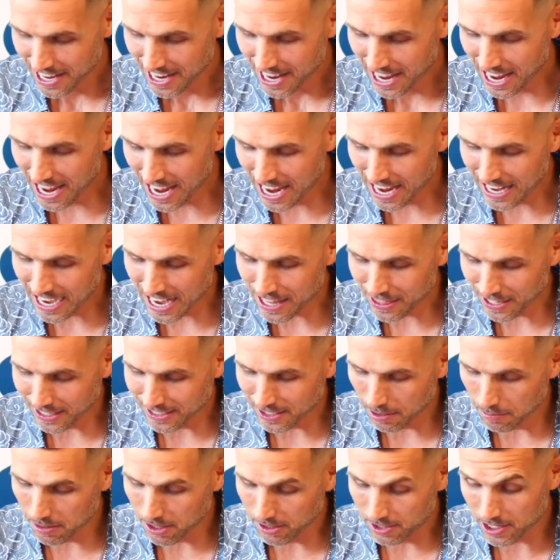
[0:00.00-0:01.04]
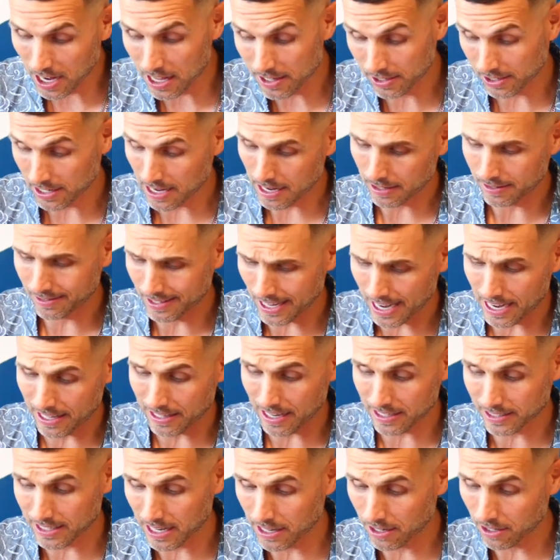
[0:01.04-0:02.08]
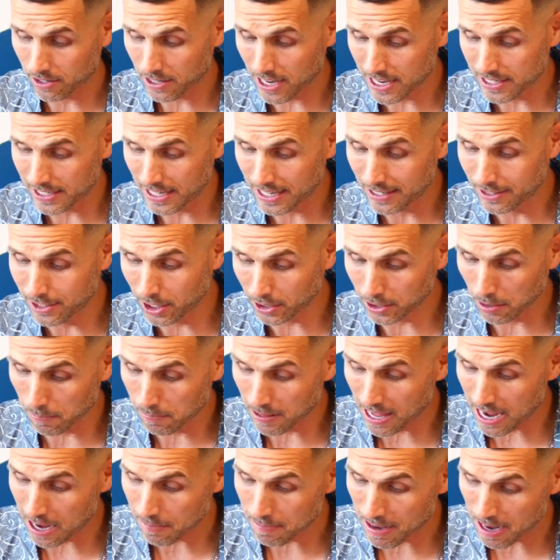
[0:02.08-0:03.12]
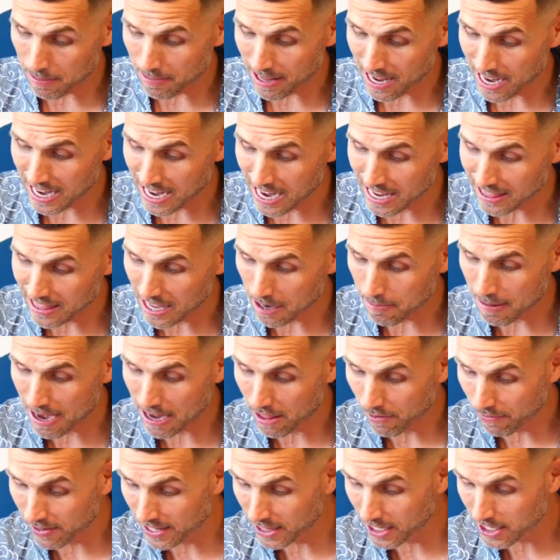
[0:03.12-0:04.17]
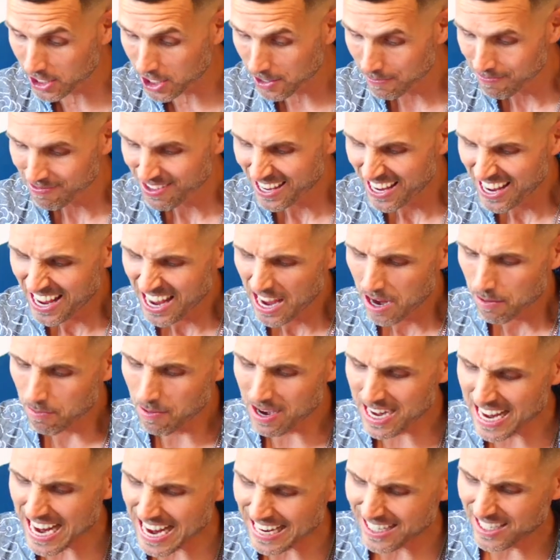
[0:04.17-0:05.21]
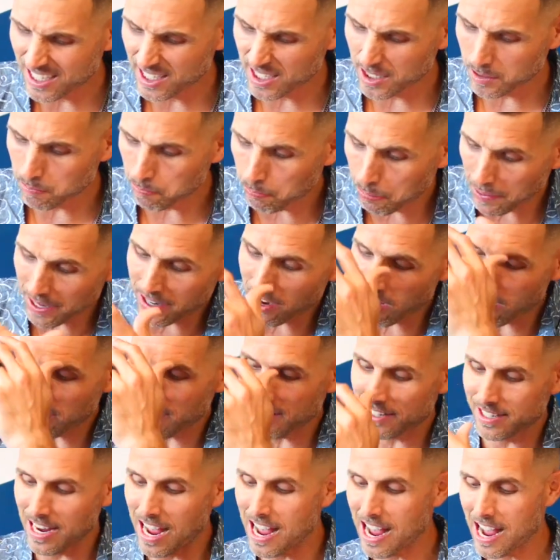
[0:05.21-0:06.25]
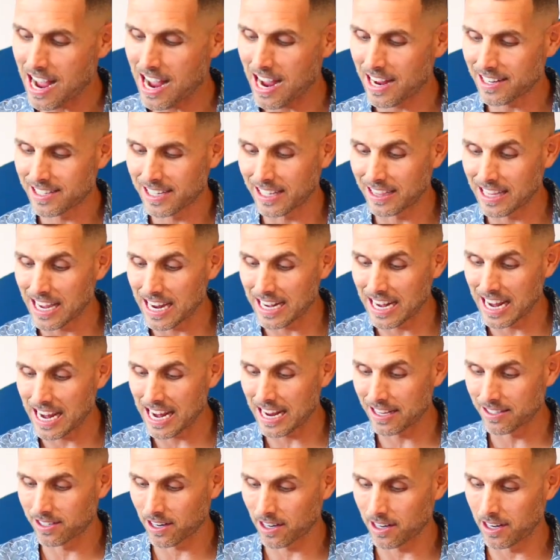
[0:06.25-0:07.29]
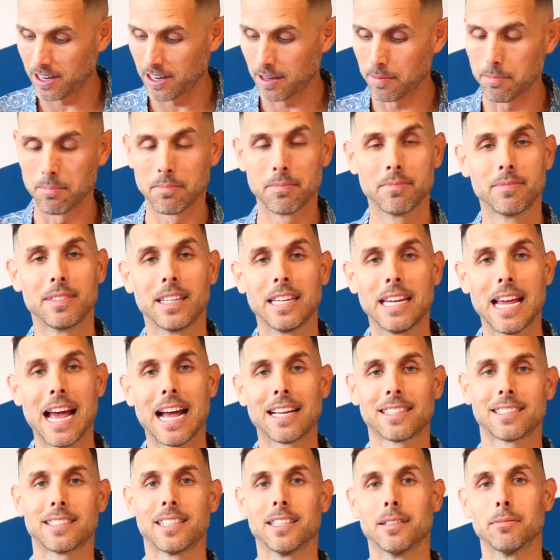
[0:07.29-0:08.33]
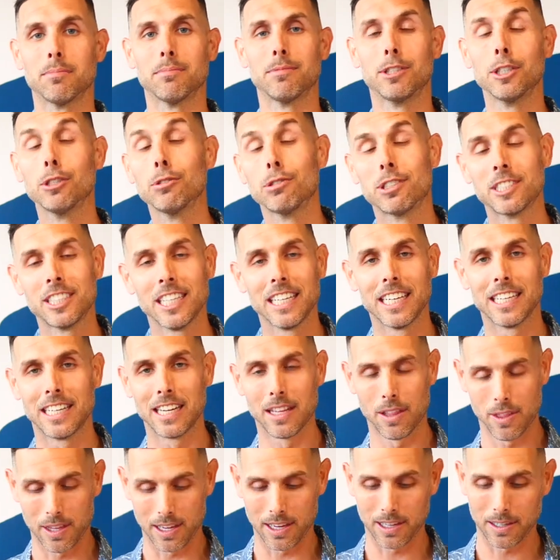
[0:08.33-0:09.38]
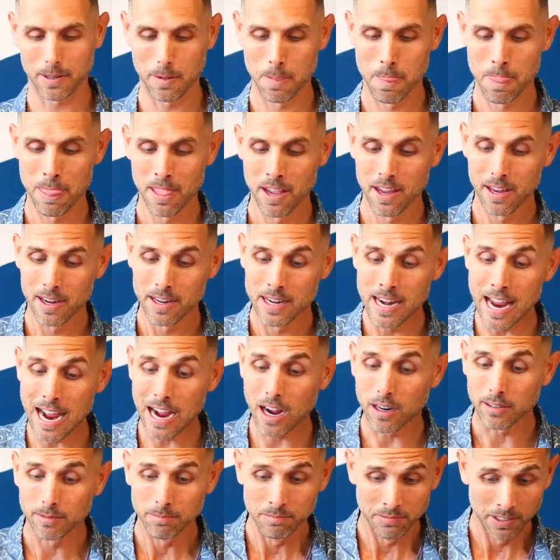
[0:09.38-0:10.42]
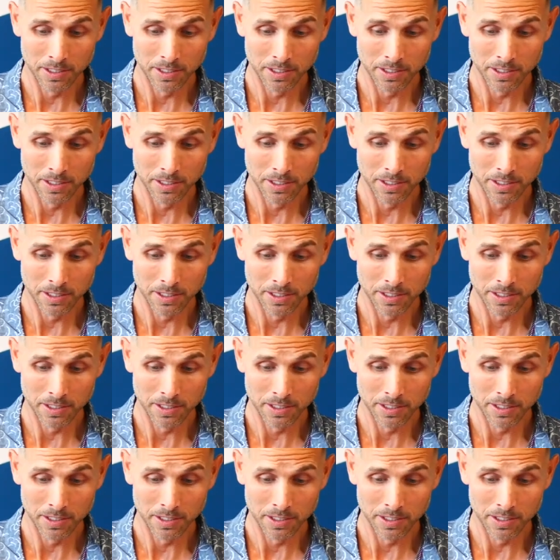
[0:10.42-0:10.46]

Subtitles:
And I think some of you saw this, you're like, dang, that's kind of crazy. He took the blind man by the hand, led him out of the village. When he had spit on his eyes and laid hands on him, he asked him, do you see anything? Now,